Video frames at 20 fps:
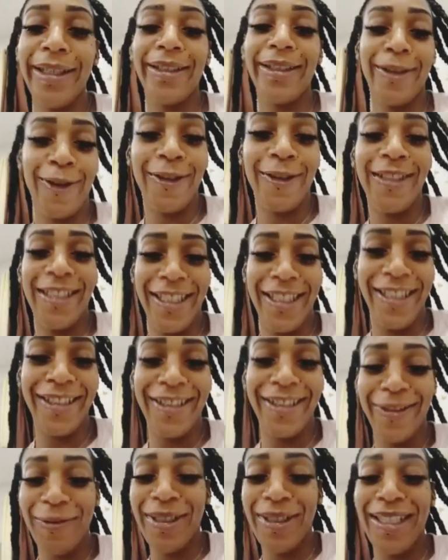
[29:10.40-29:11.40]

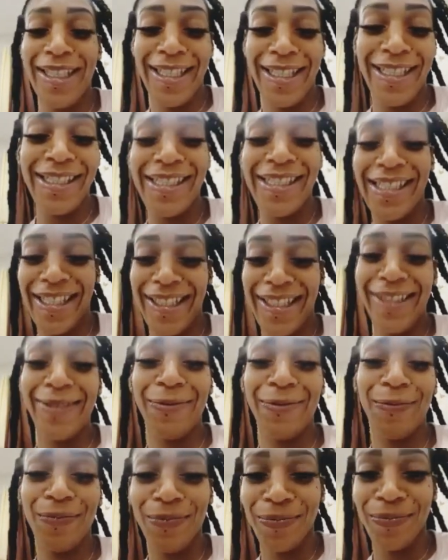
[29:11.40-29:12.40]
So basically, you
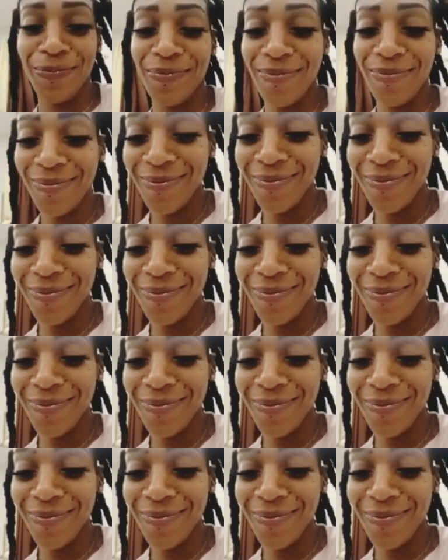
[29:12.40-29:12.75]
know, I'm a